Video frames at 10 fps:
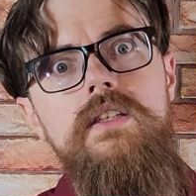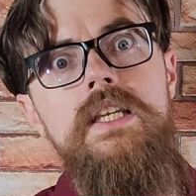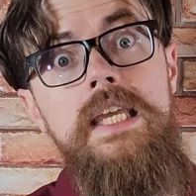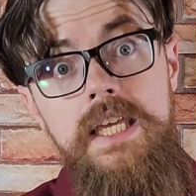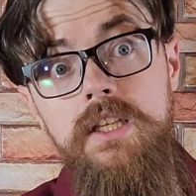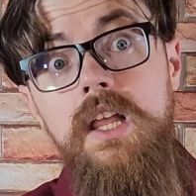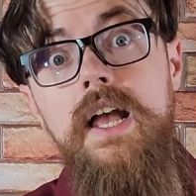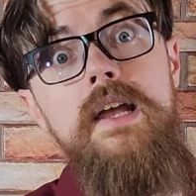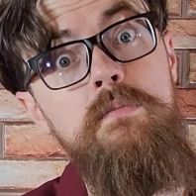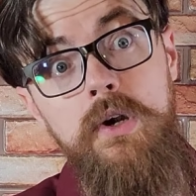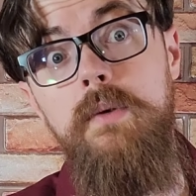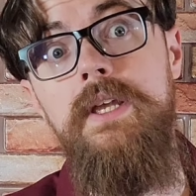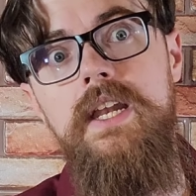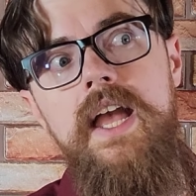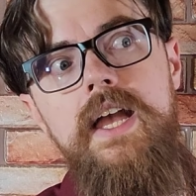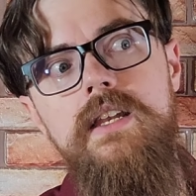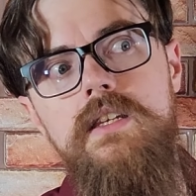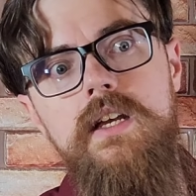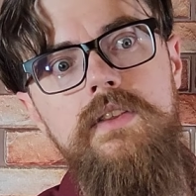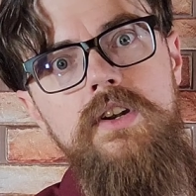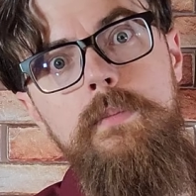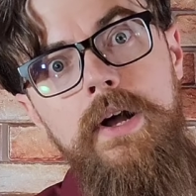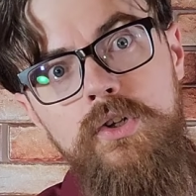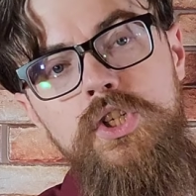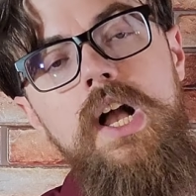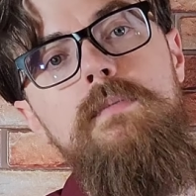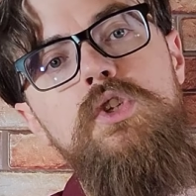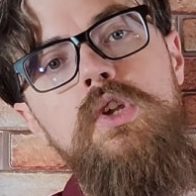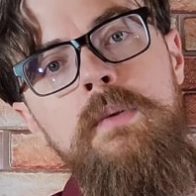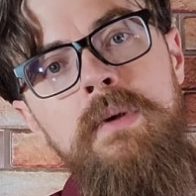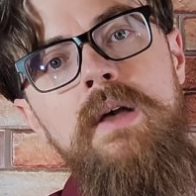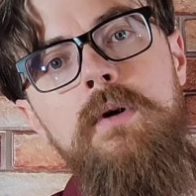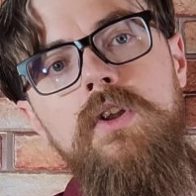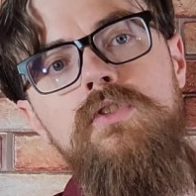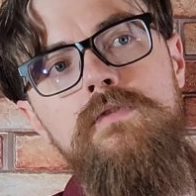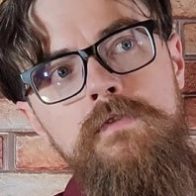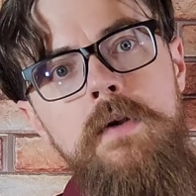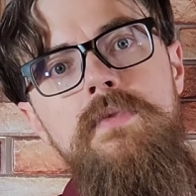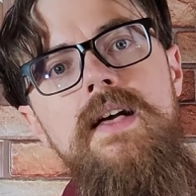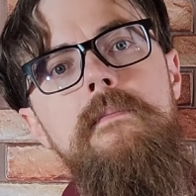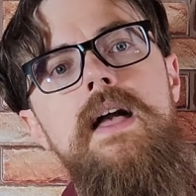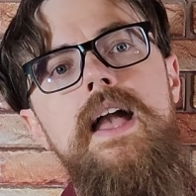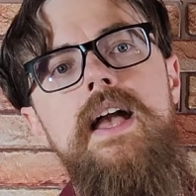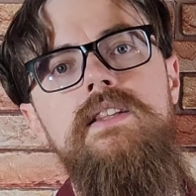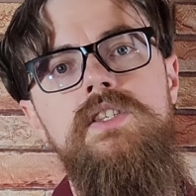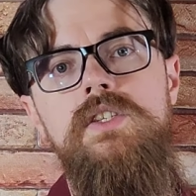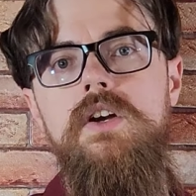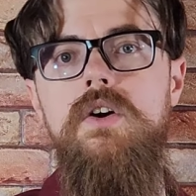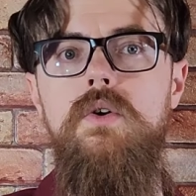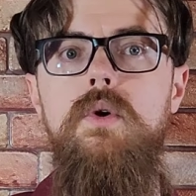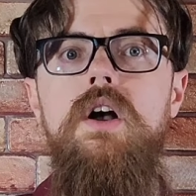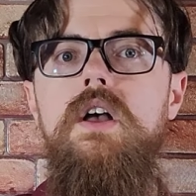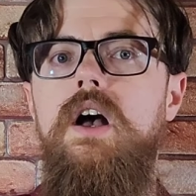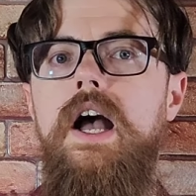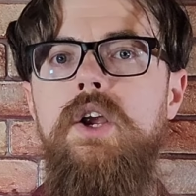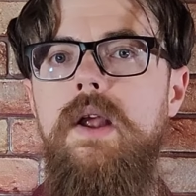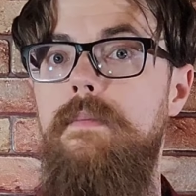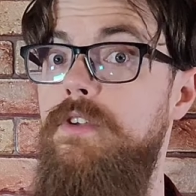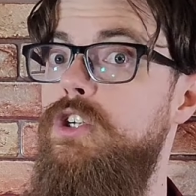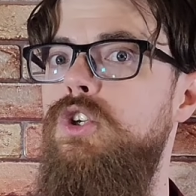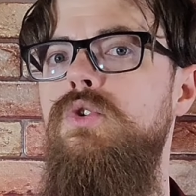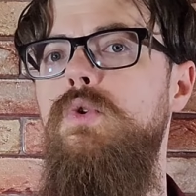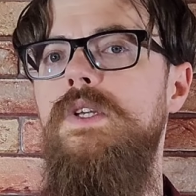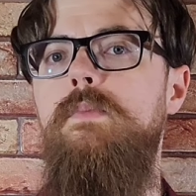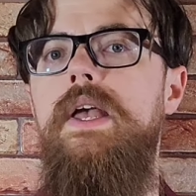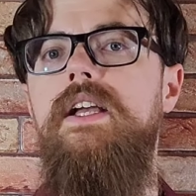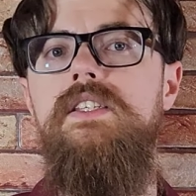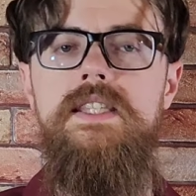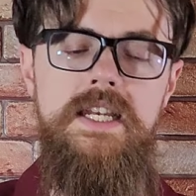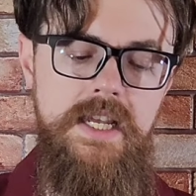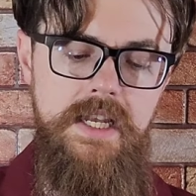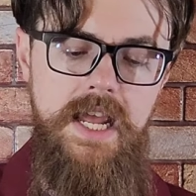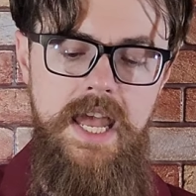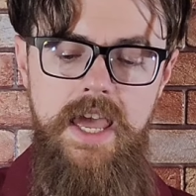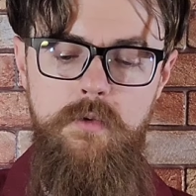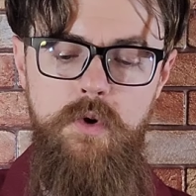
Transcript: tequila and bourbon, and they're a bottle shop, so you can buy bottles from them. And so I grabbed their two newest picks. They did a